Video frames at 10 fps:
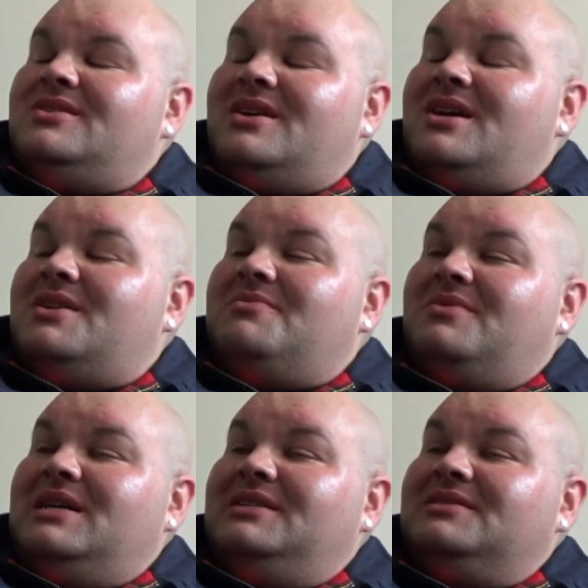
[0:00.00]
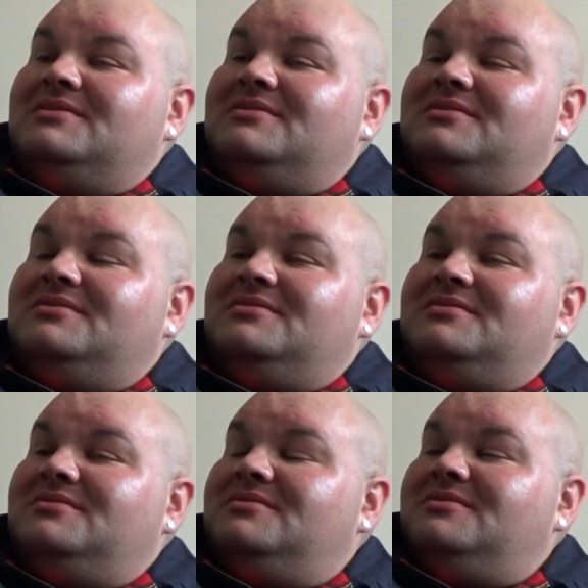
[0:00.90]
Yeah, well,
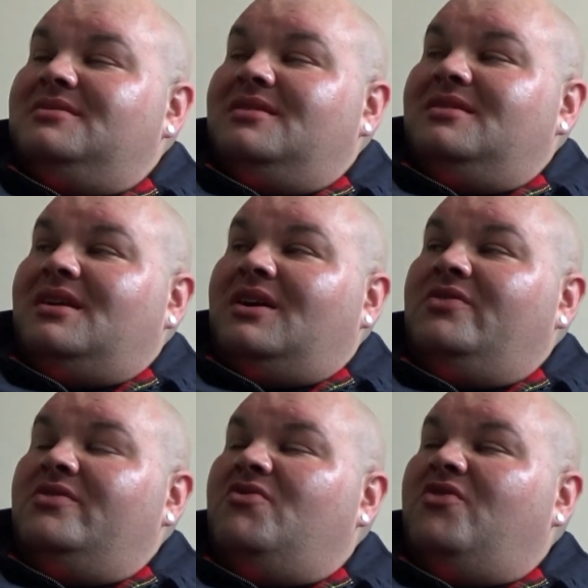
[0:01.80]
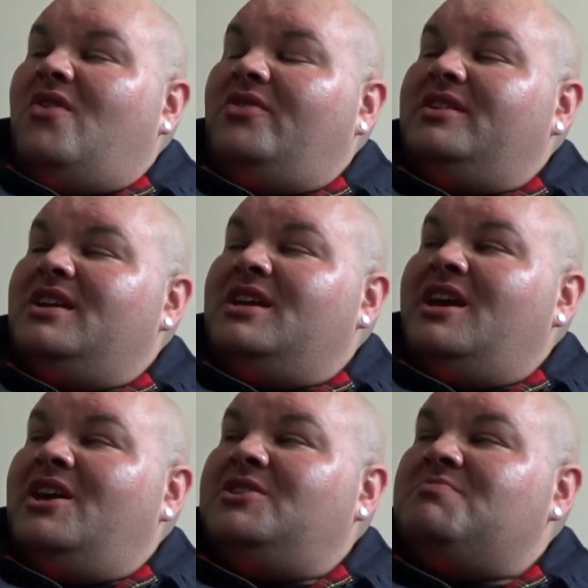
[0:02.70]
I couldn't afford an
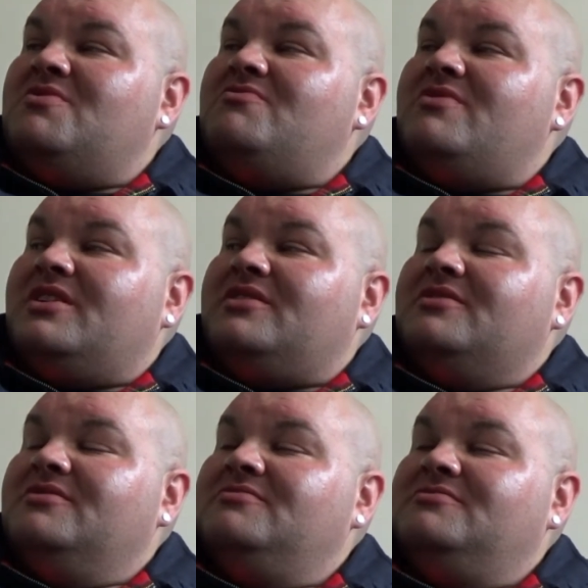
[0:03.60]
engagement ring.